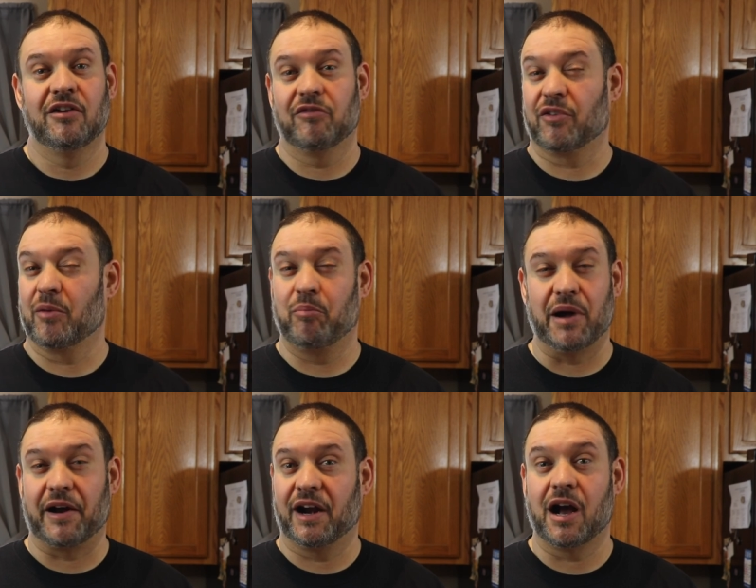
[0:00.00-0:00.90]
for
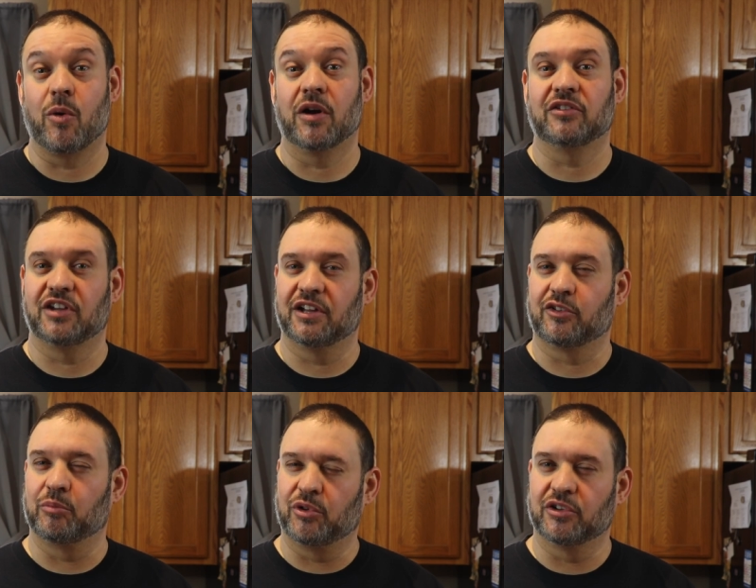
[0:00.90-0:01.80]
about an hour to get
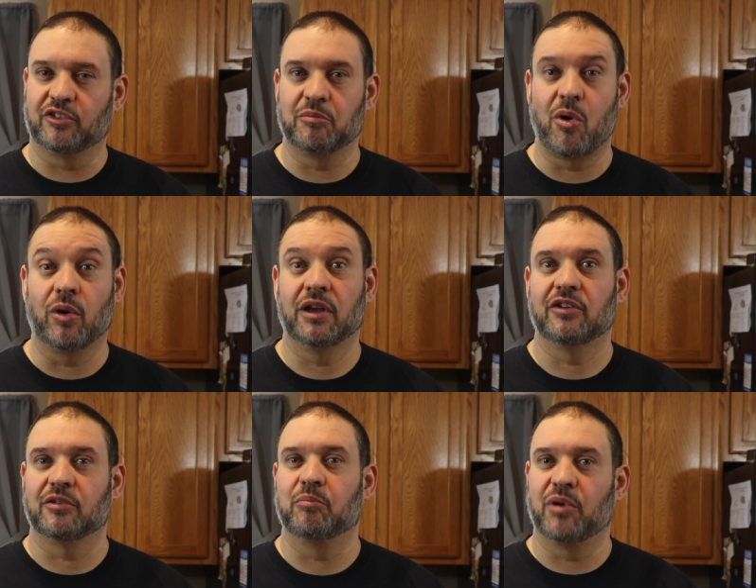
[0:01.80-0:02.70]
some good smoke,
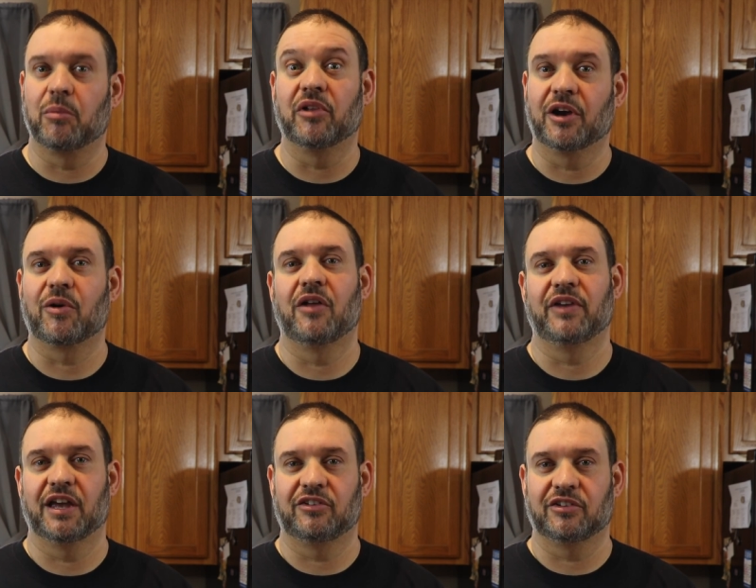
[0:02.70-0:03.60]
some bubbling around
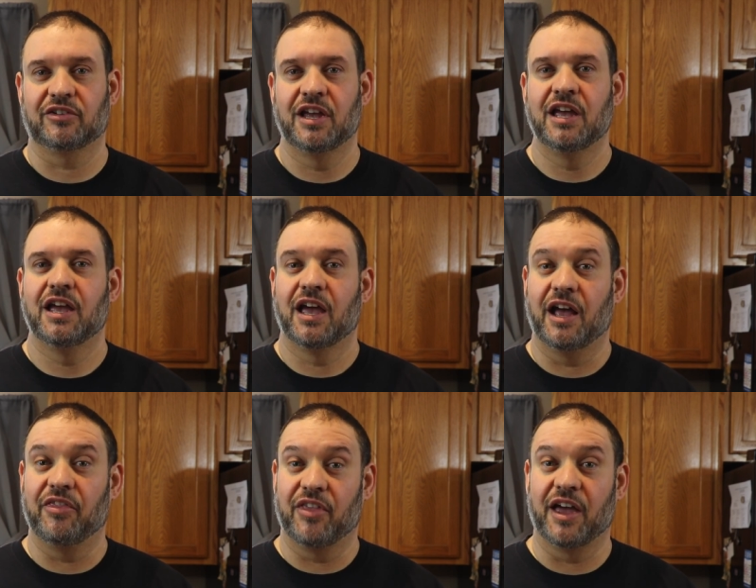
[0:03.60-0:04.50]
the edges,
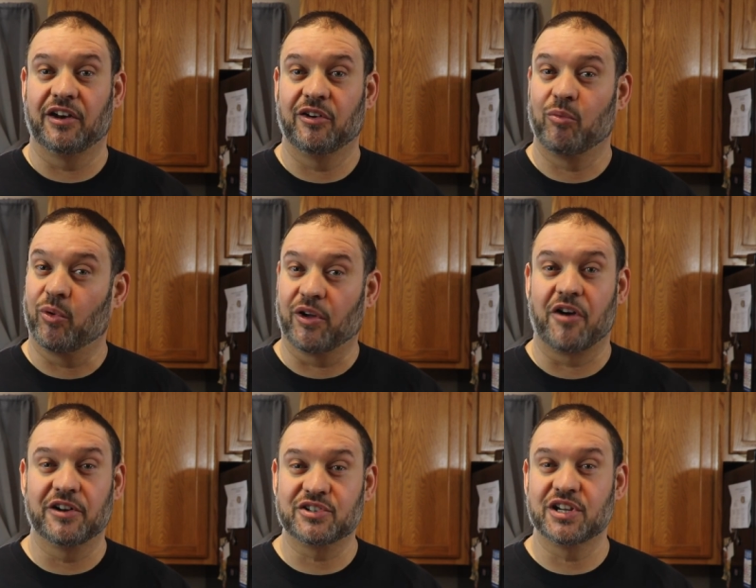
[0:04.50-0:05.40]
and then we'll
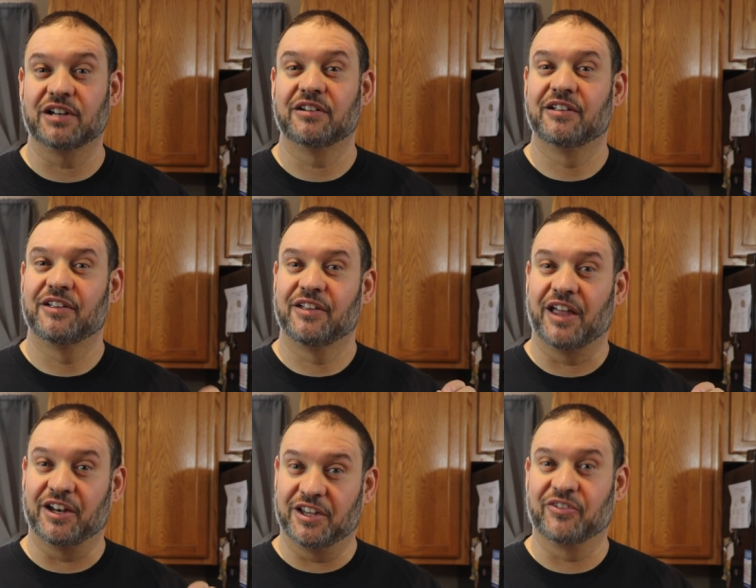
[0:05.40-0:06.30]
garnish it
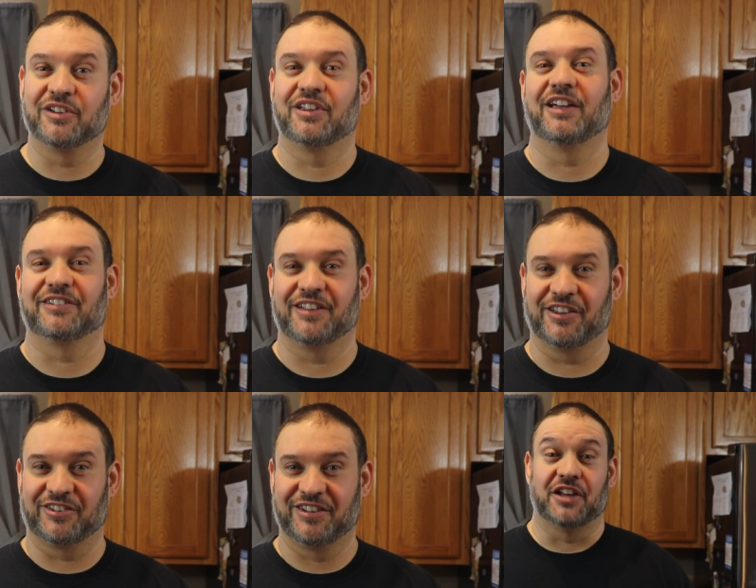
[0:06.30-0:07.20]
and give it a taste
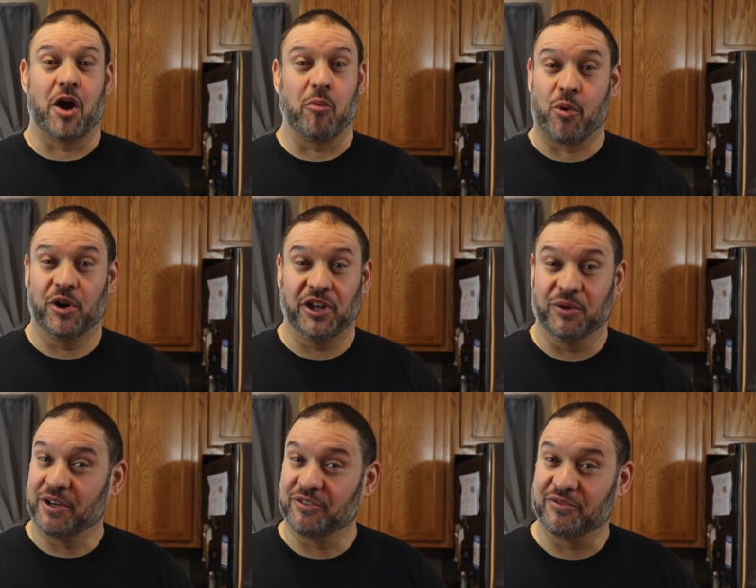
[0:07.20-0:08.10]
test. Now I'm warning
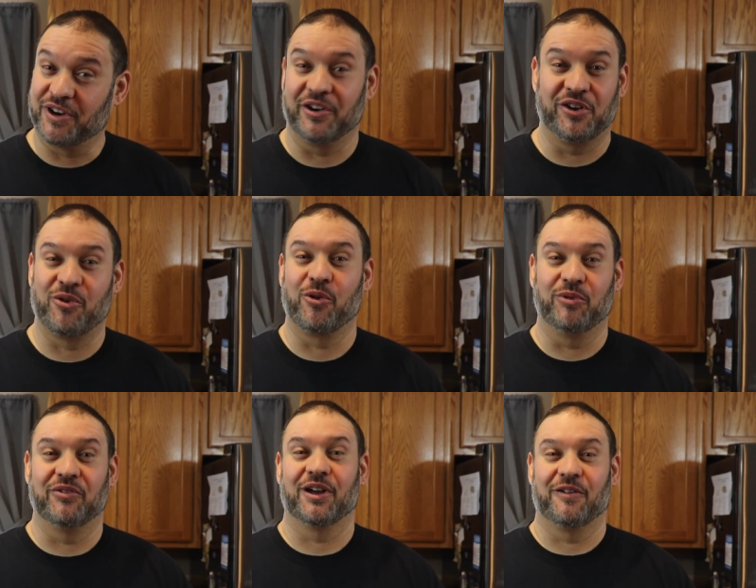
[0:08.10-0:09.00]
you, it is very cold.
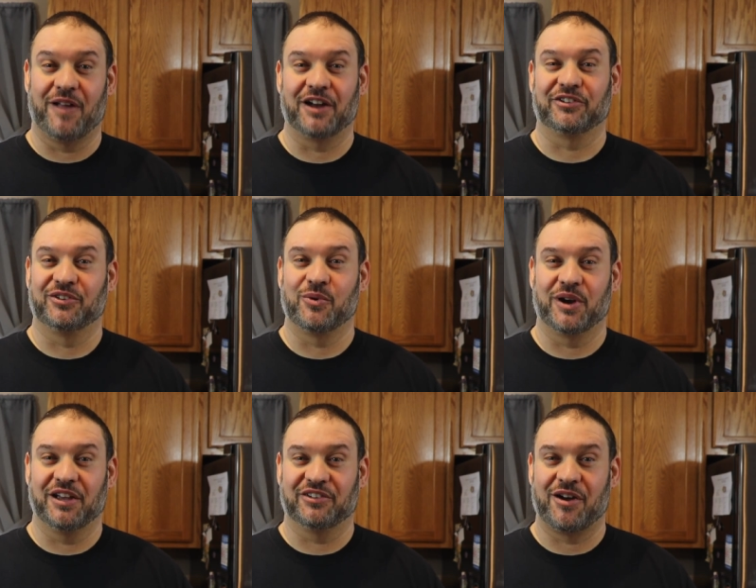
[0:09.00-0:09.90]
We've had a lot of snow
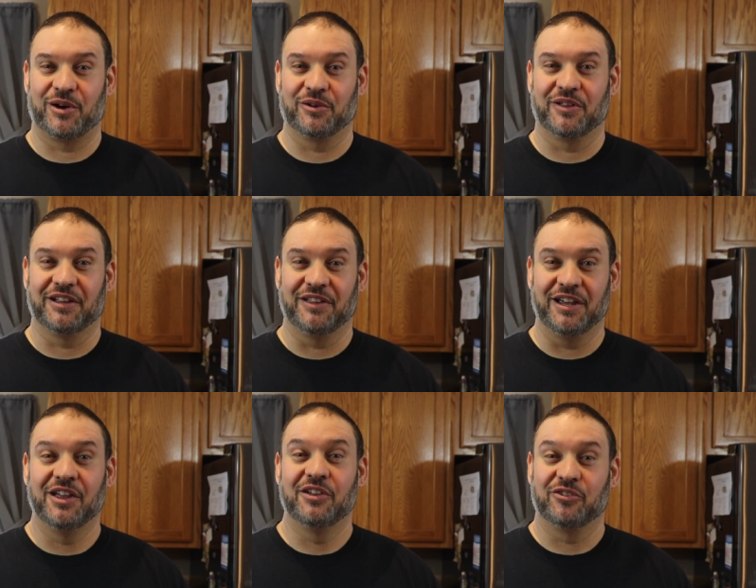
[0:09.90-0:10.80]
and ice out here
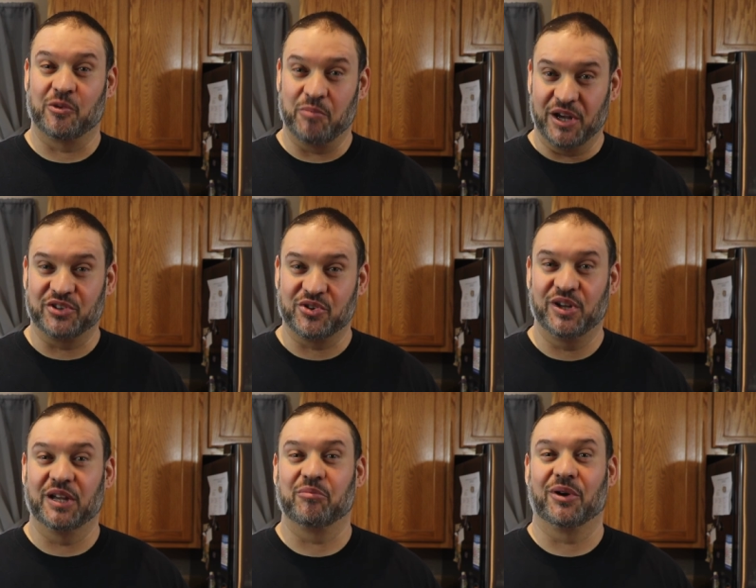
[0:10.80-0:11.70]
lately, so make sure
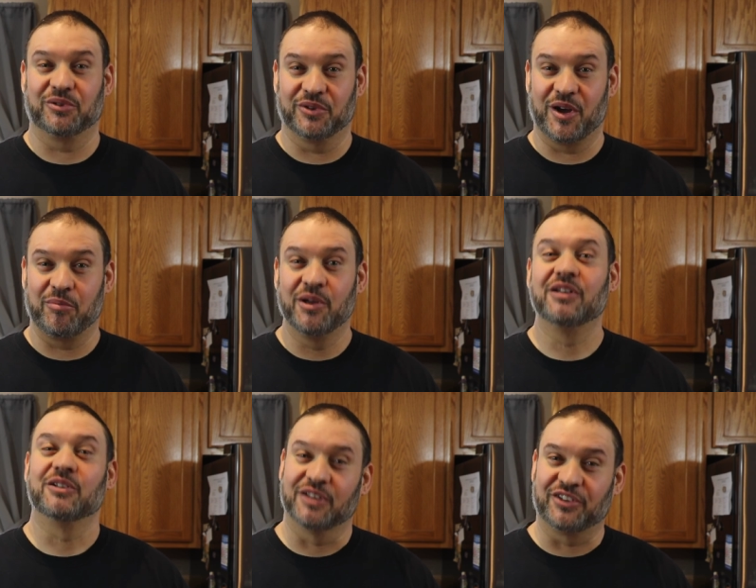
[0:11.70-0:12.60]
you get bundled up.
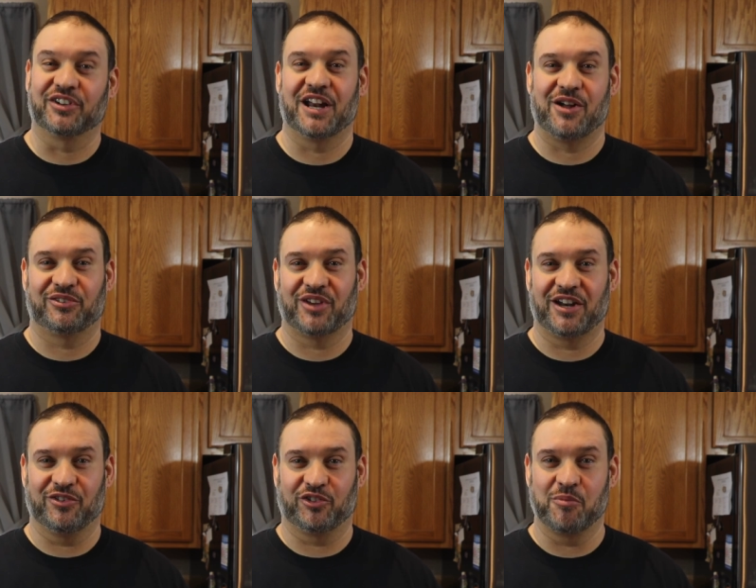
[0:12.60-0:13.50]
Let's get
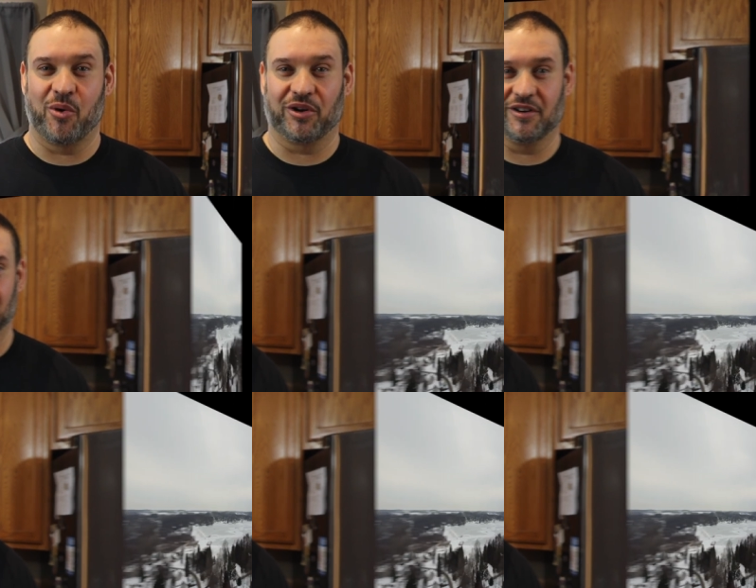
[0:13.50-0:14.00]
outside to the smoker.